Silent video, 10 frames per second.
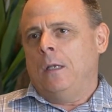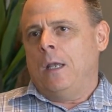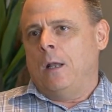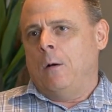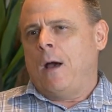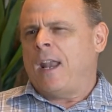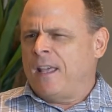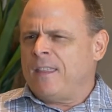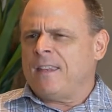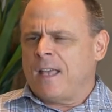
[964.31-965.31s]
You know, and
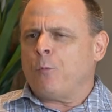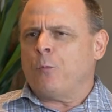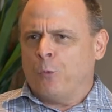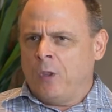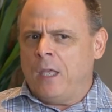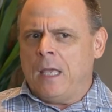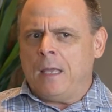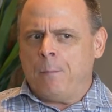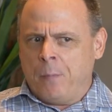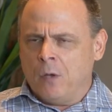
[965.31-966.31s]
I think that would really
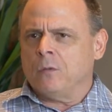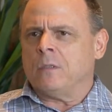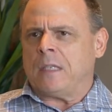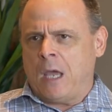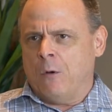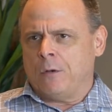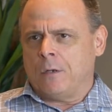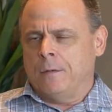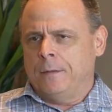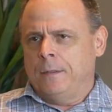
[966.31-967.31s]
build character.
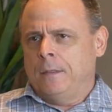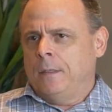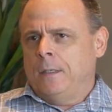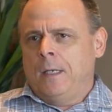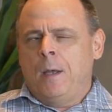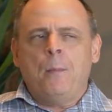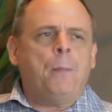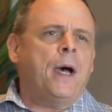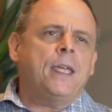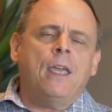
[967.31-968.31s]

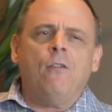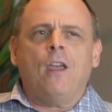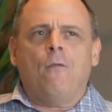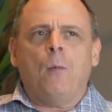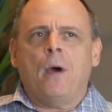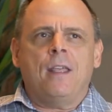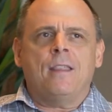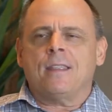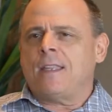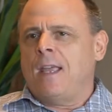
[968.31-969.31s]
By giving everybody
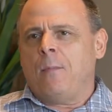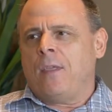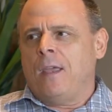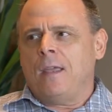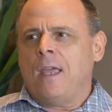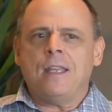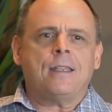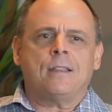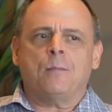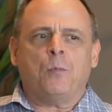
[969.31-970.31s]
the same thing, it
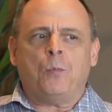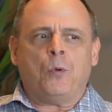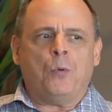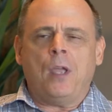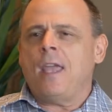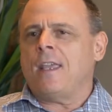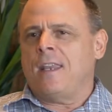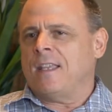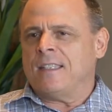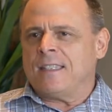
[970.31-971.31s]
doesn't create
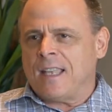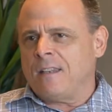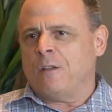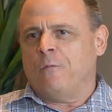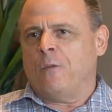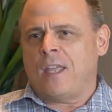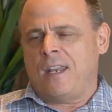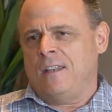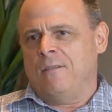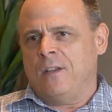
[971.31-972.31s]
any incentive for that
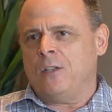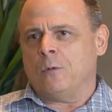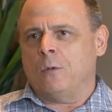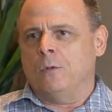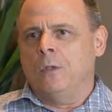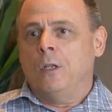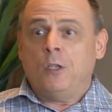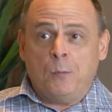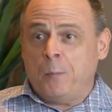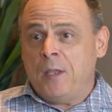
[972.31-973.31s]
individual
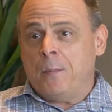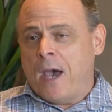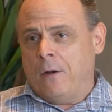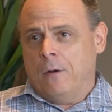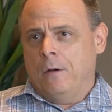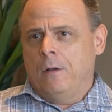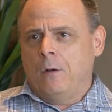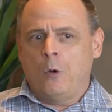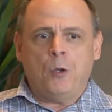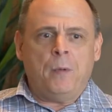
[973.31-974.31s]
to be better
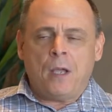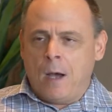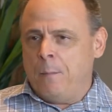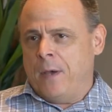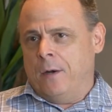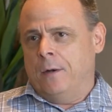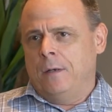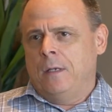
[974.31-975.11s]
or to become better.